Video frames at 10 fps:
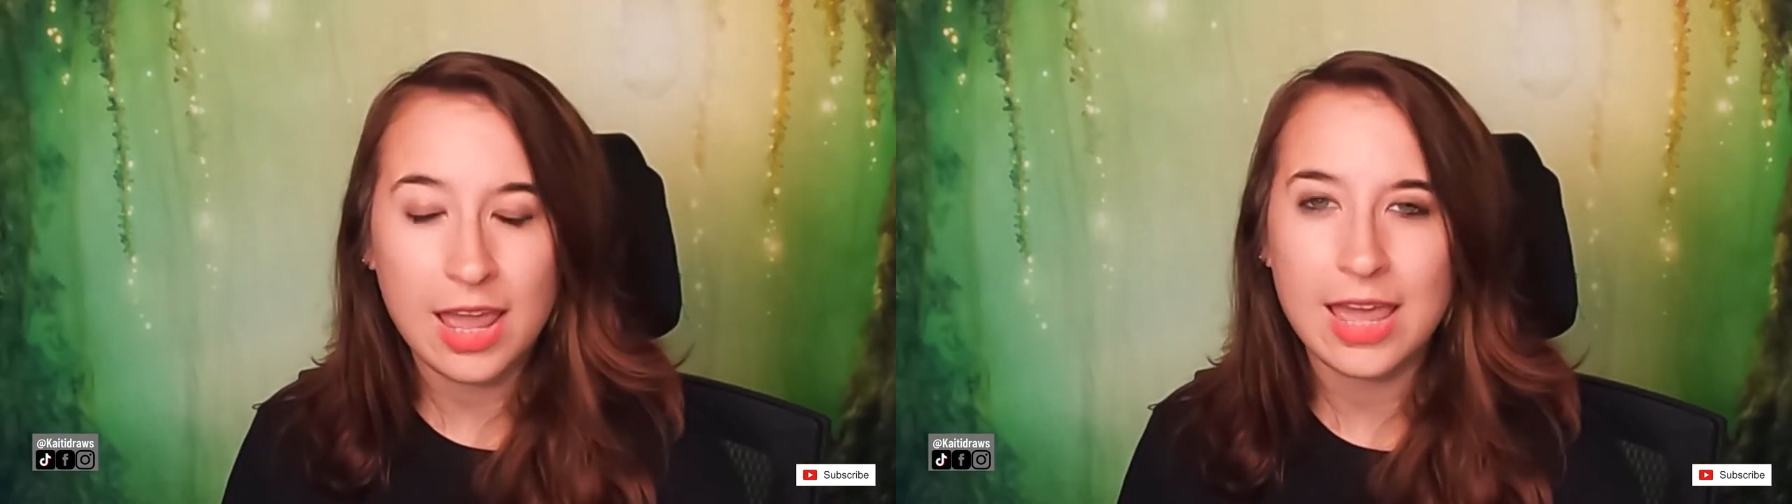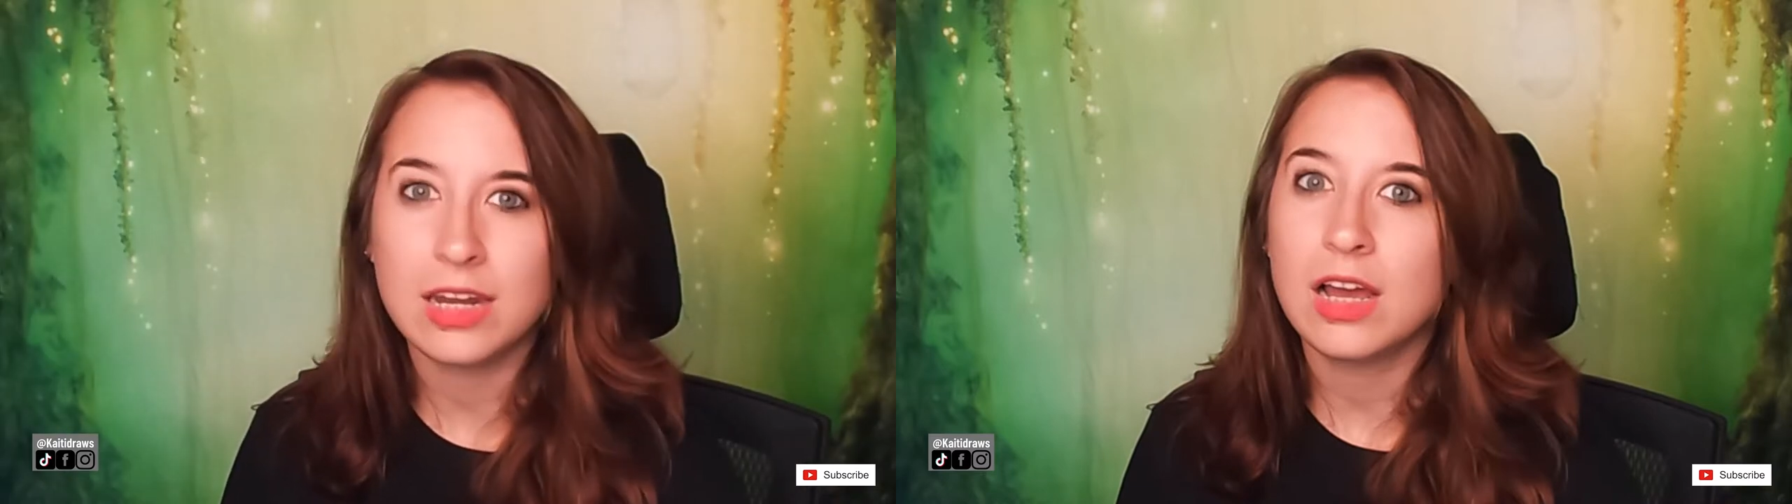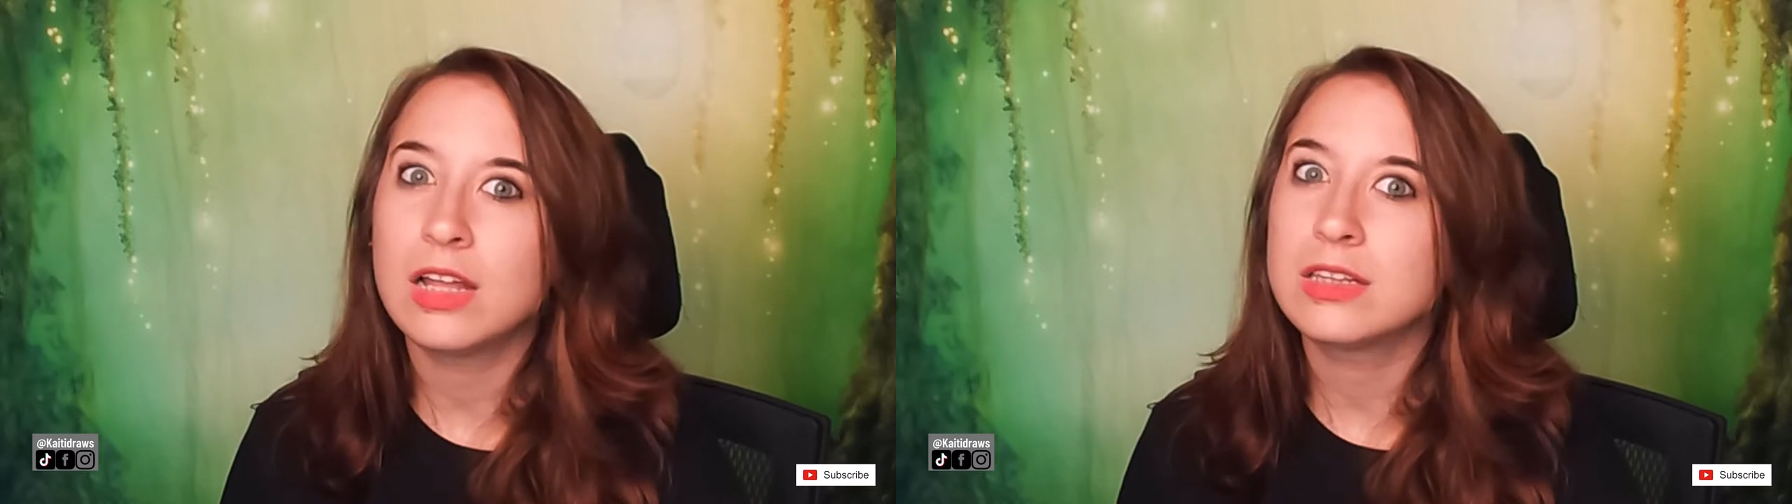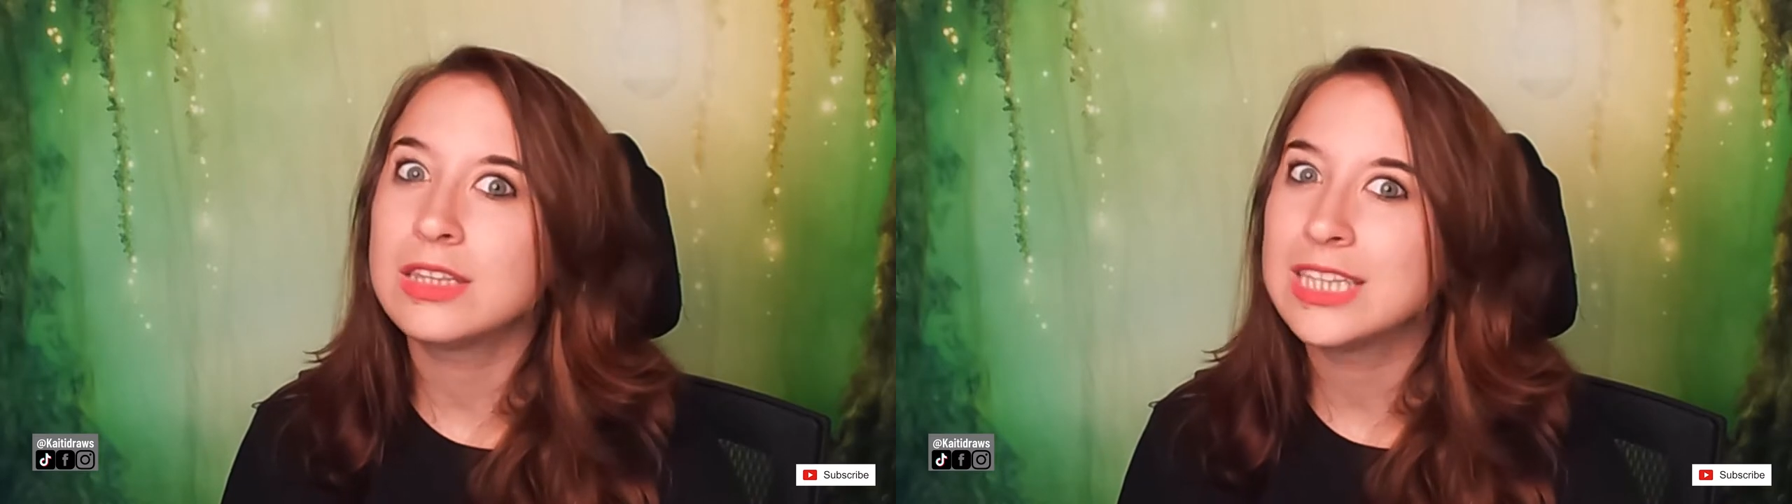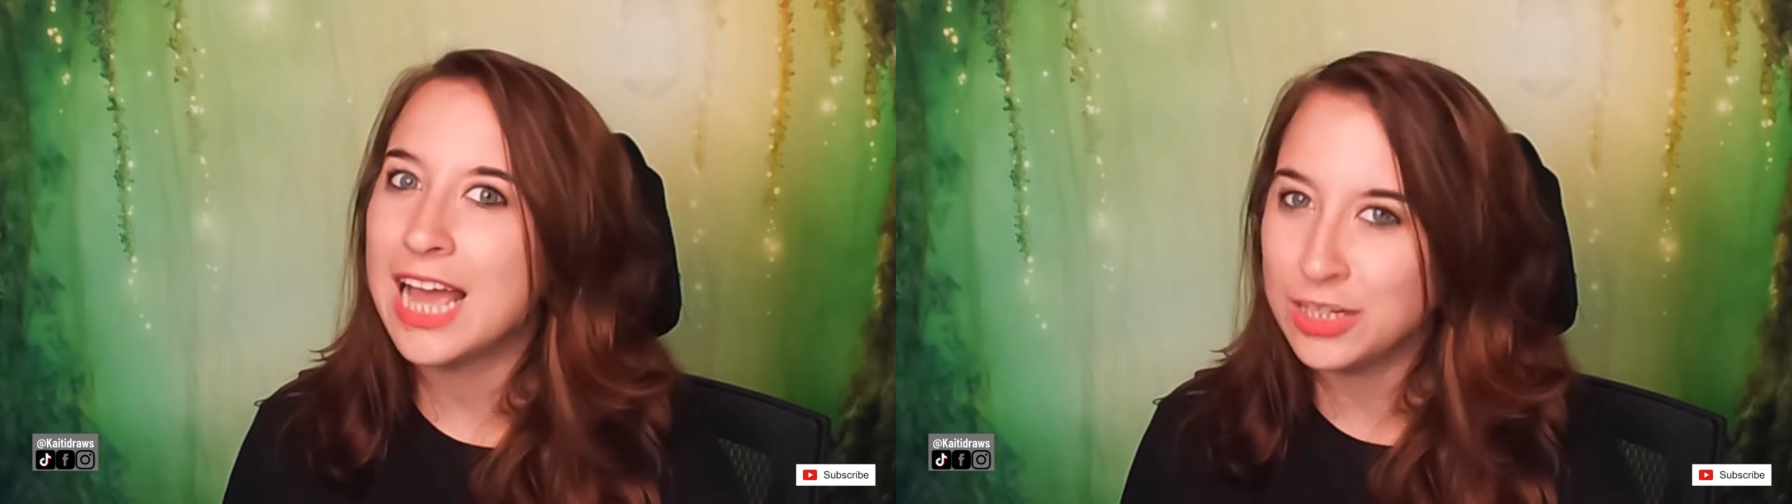an
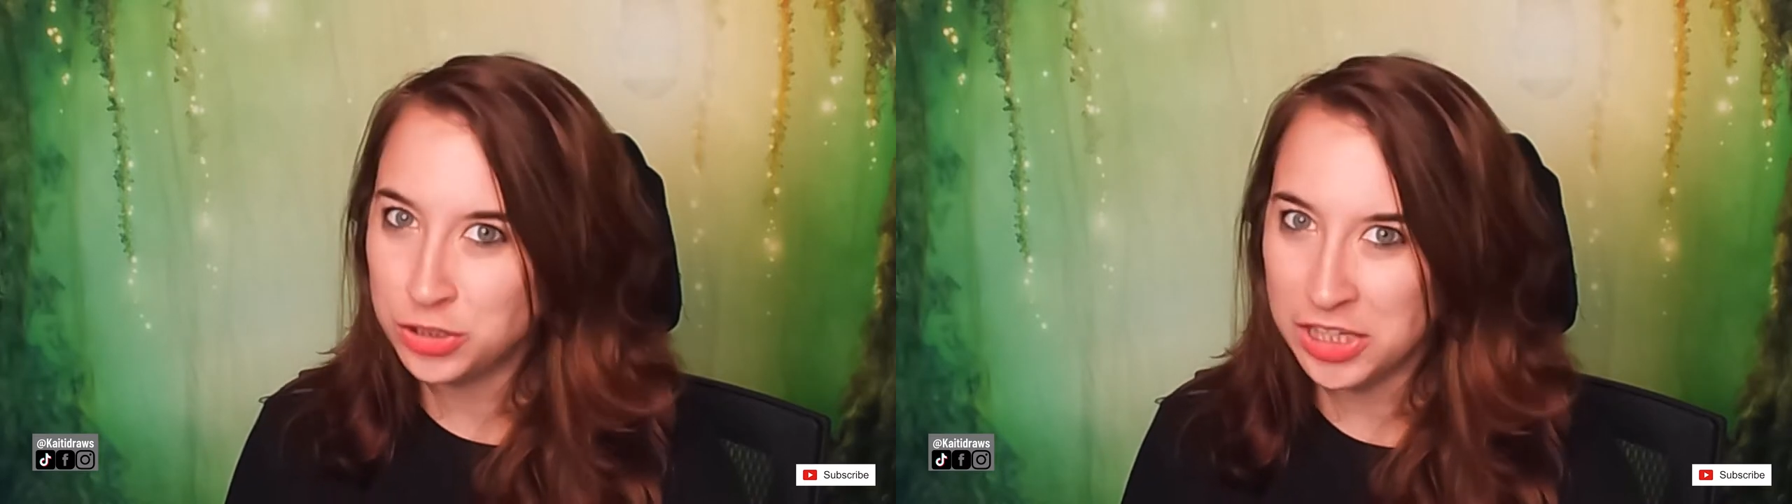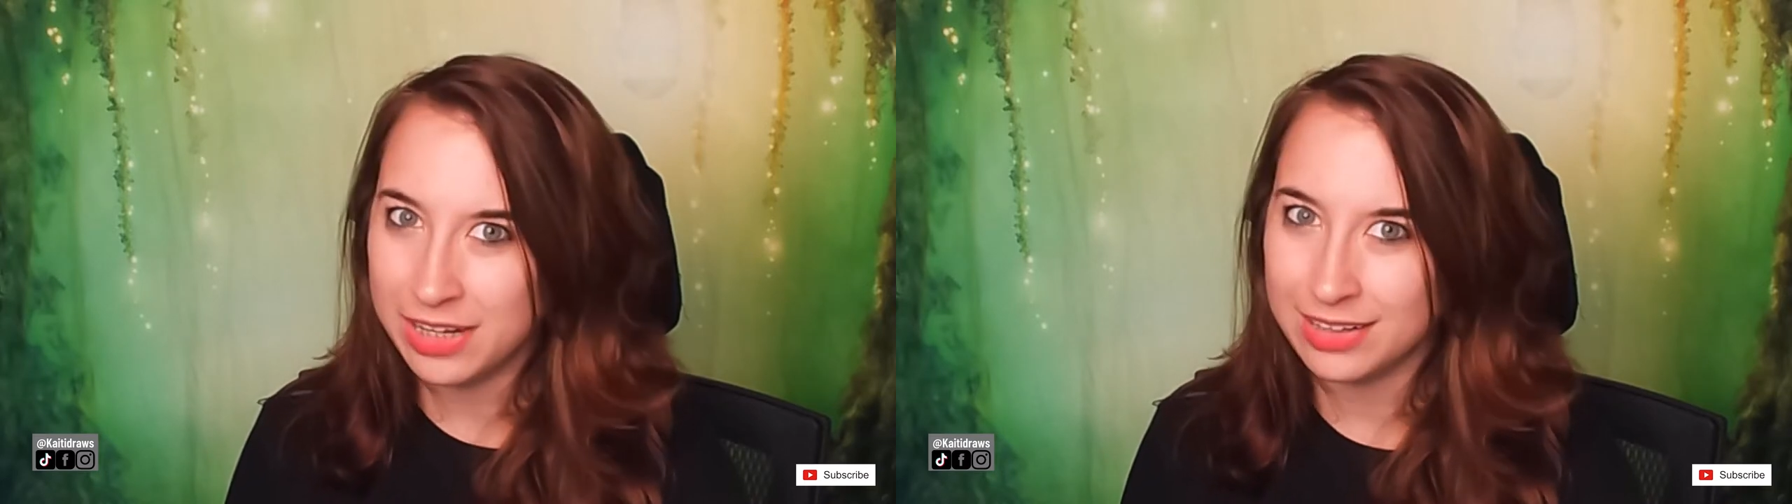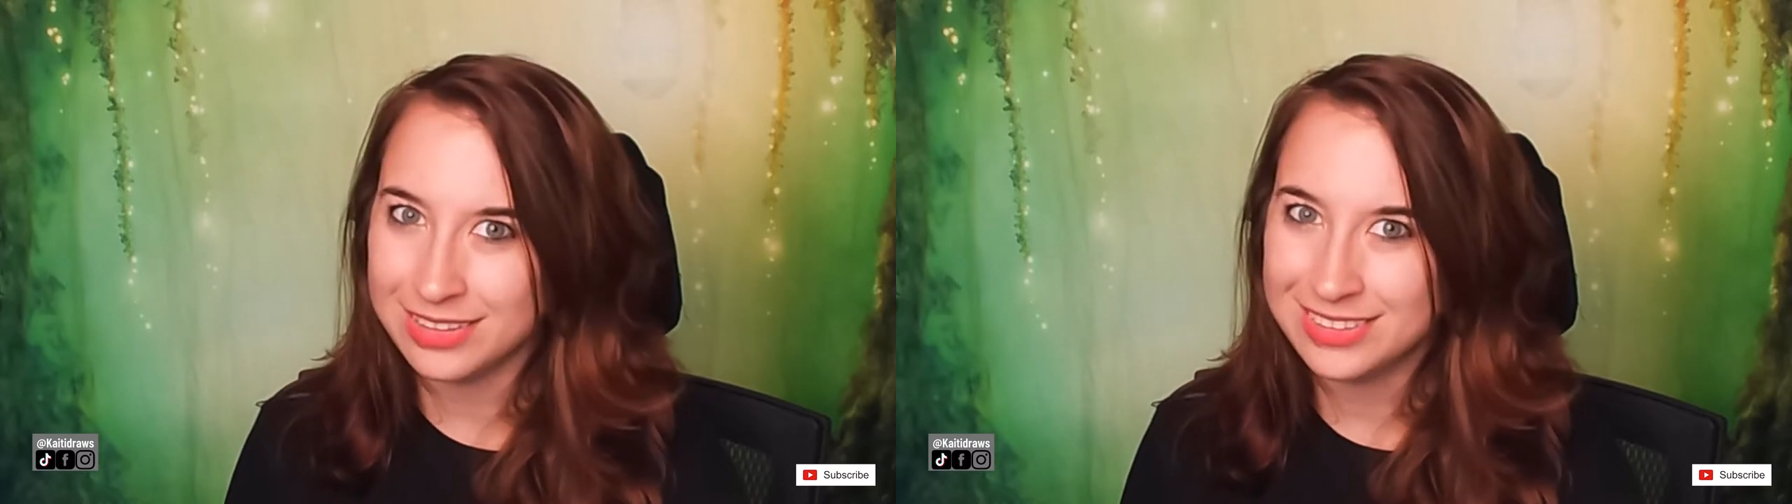alleged